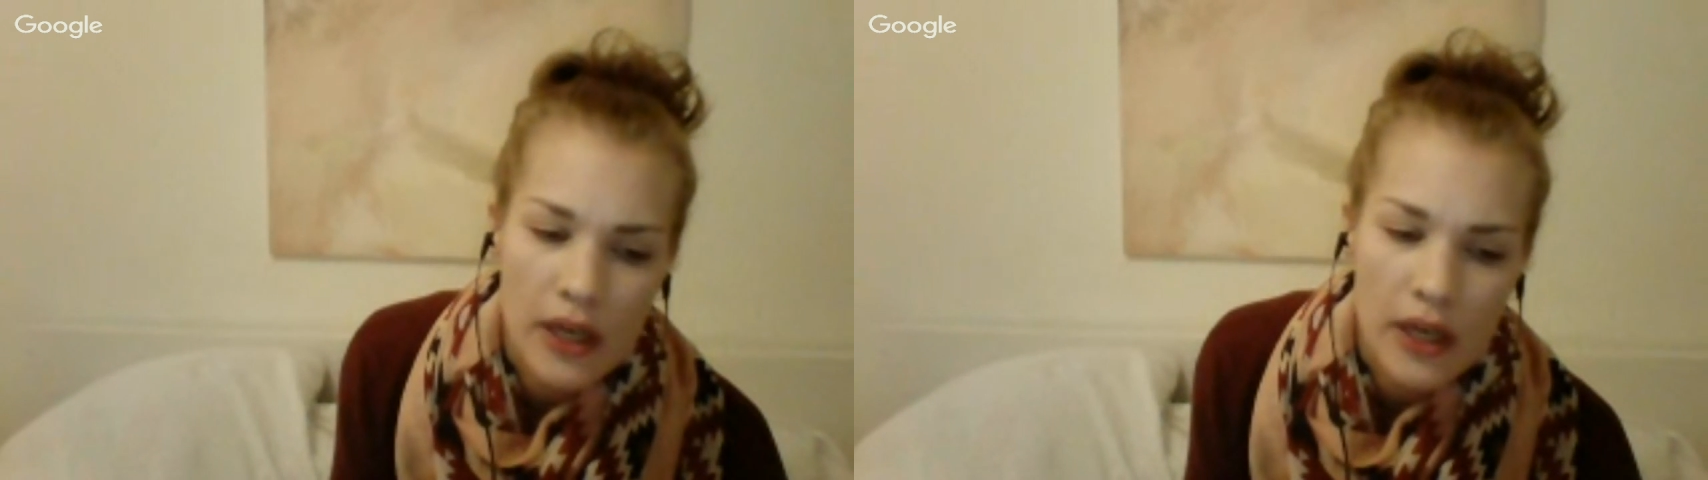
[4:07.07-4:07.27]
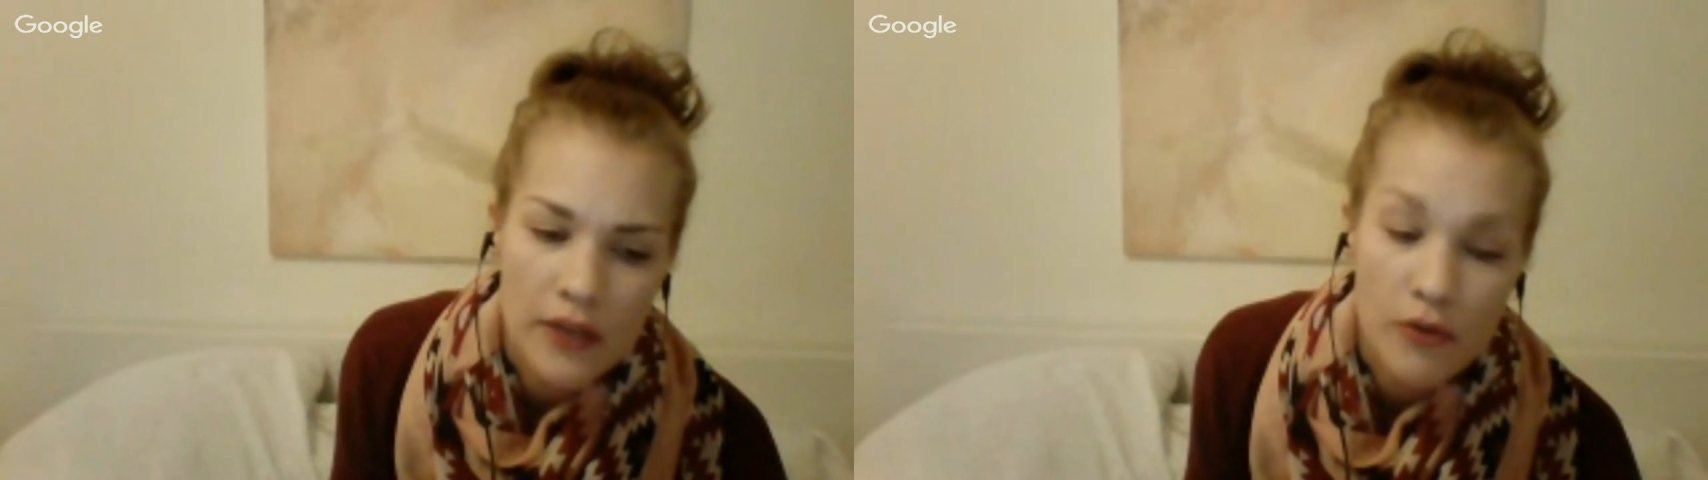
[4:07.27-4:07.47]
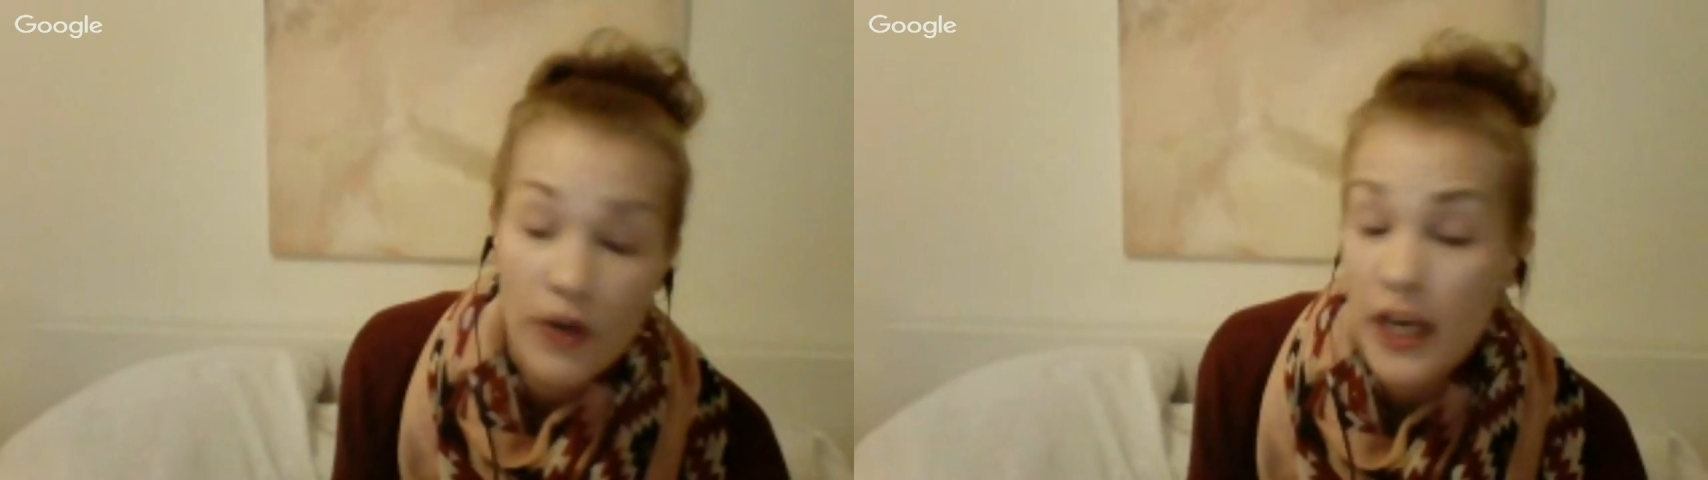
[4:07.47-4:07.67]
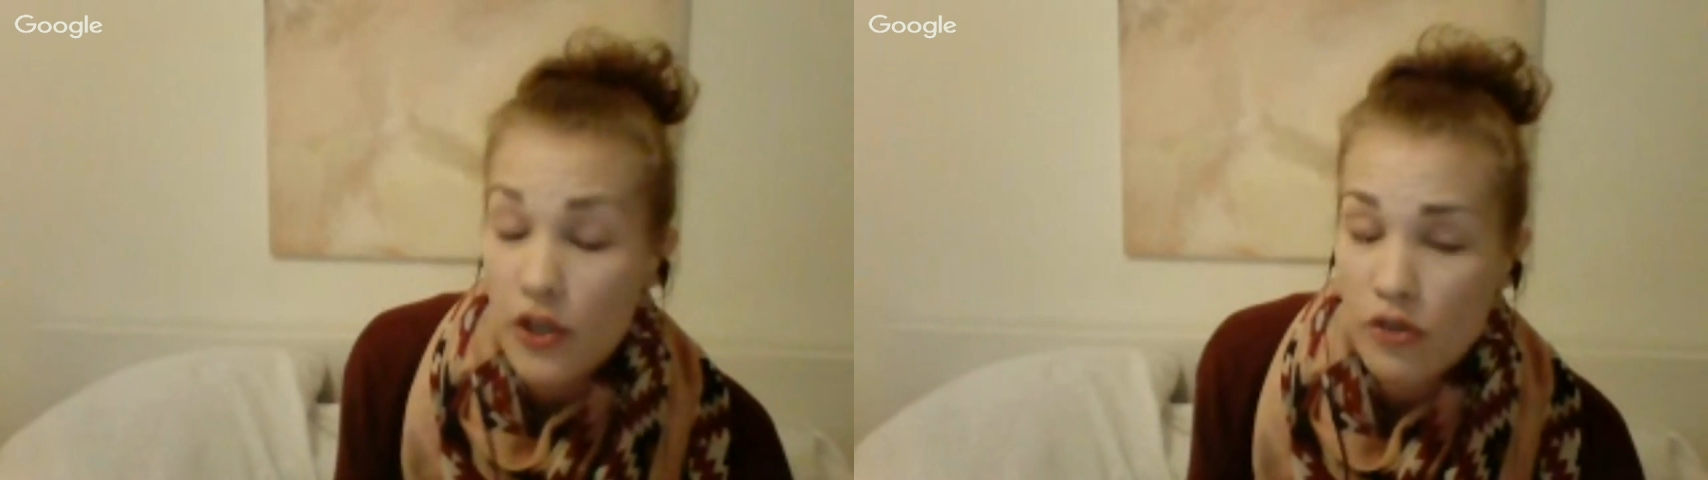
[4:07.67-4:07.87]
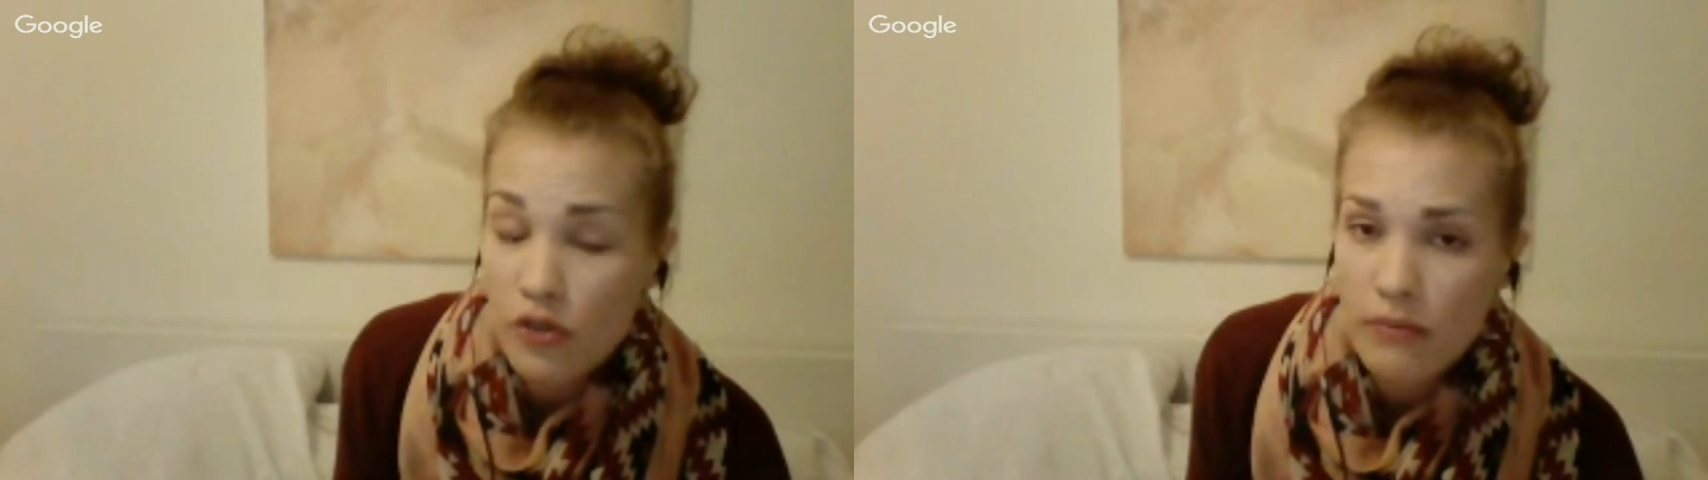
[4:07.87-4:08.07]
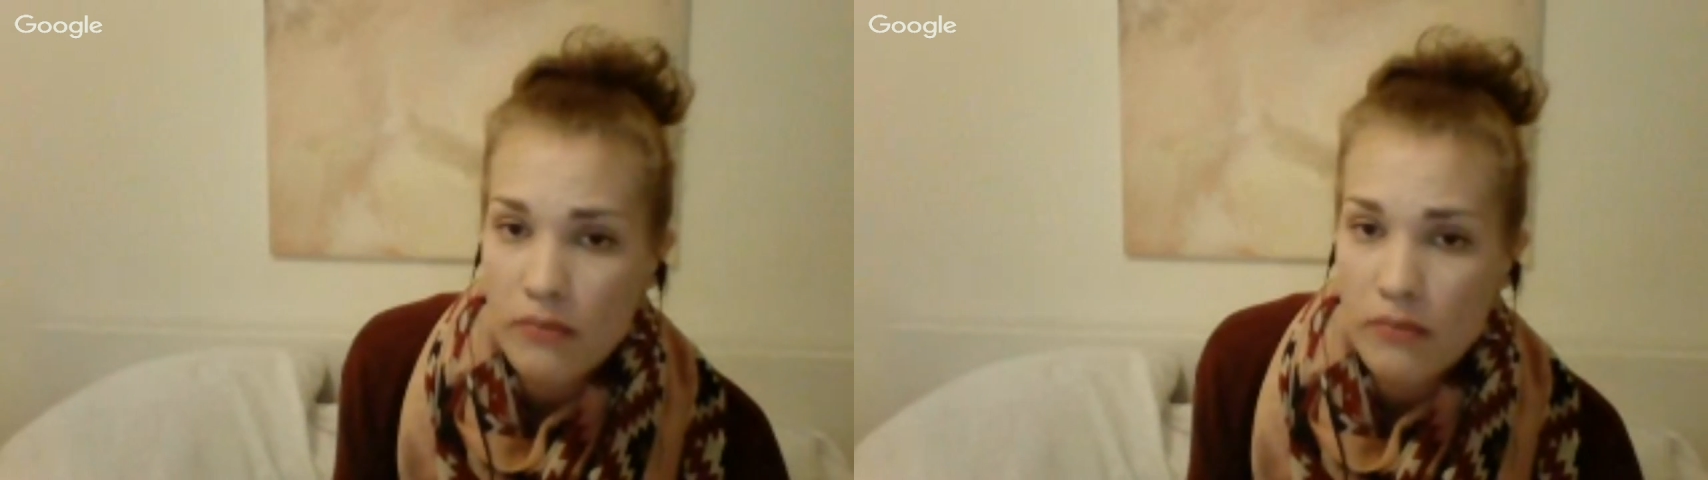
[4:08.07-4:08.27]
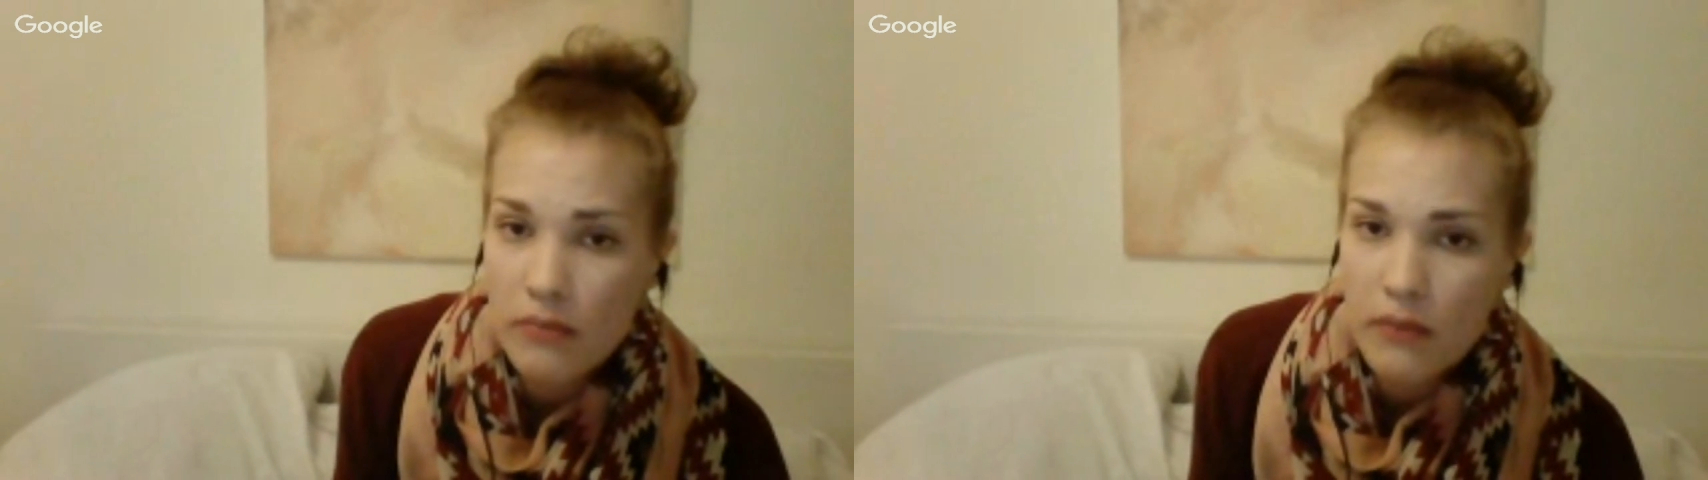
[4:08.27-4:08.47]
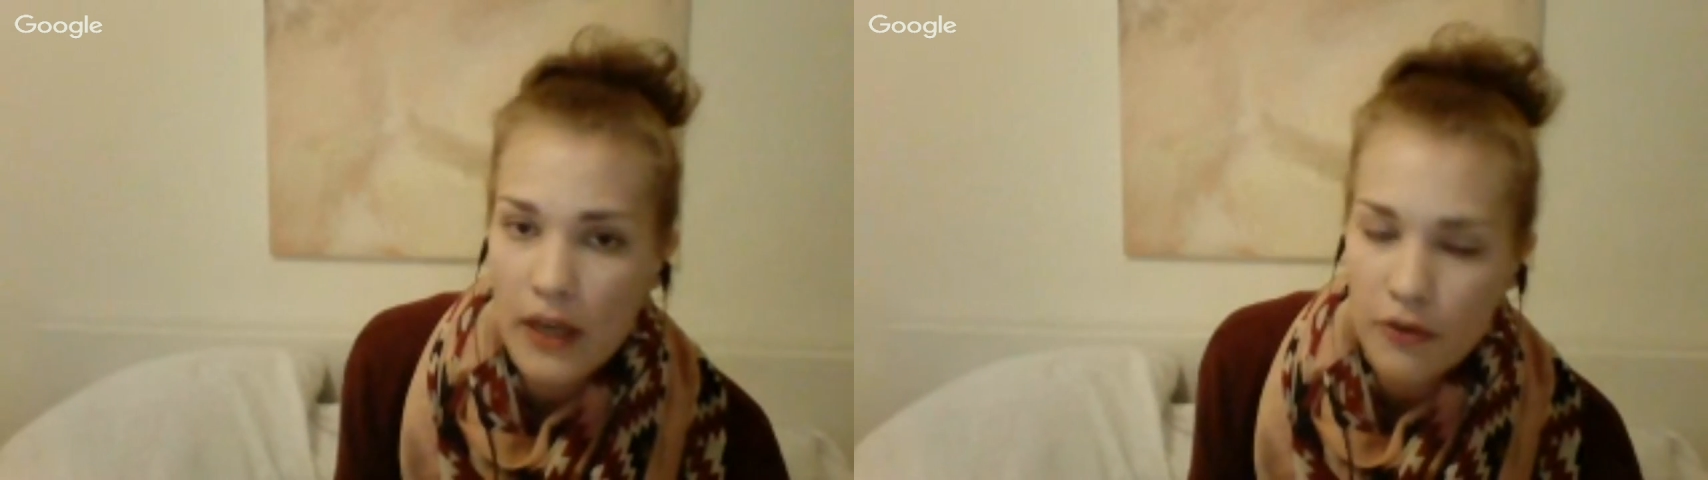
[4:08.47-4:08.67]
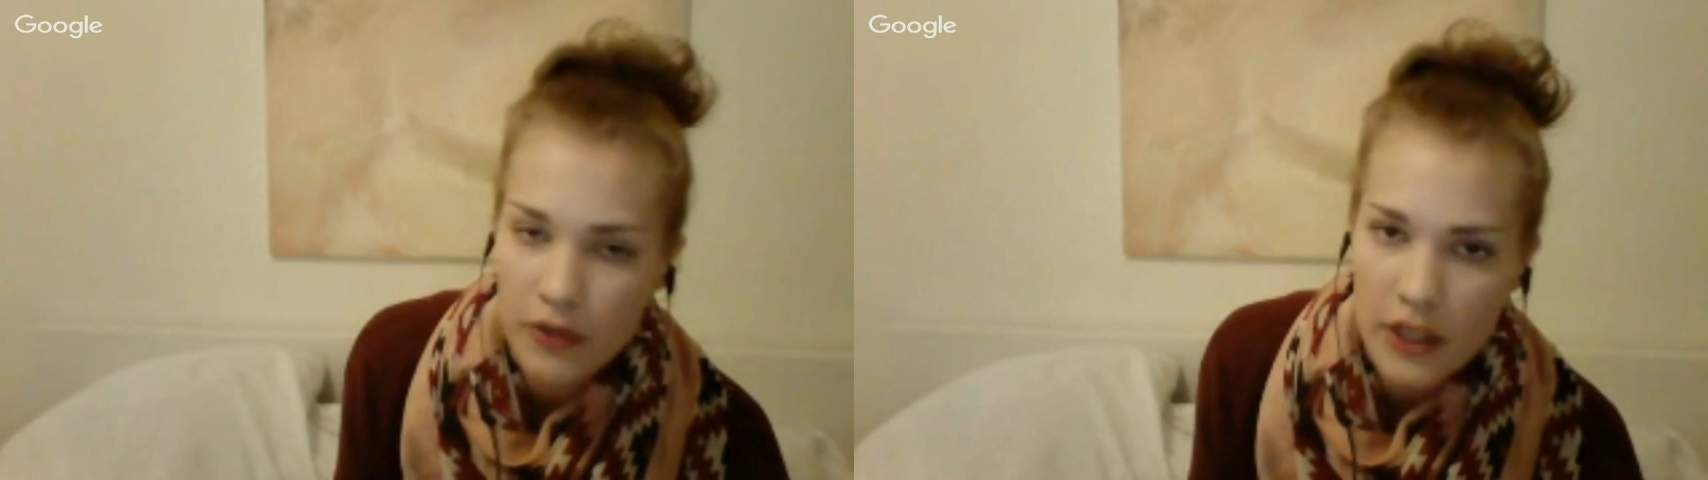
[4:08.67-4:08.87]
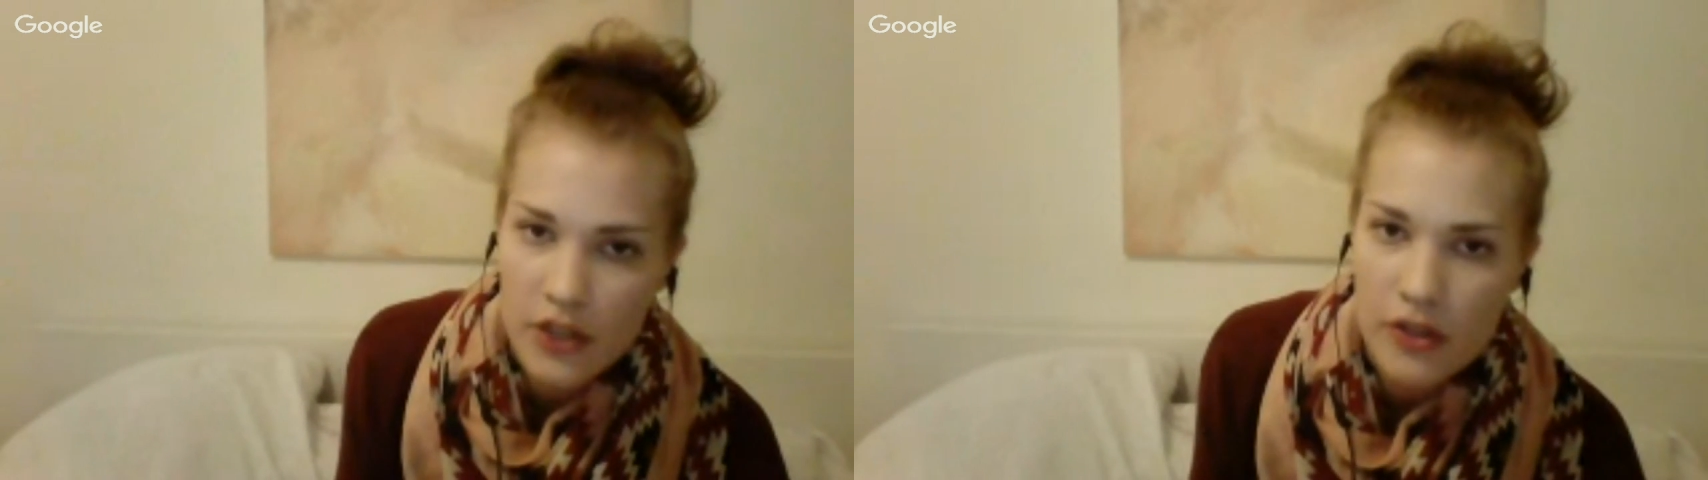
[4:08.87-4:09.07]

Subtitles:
and French, and Finnish.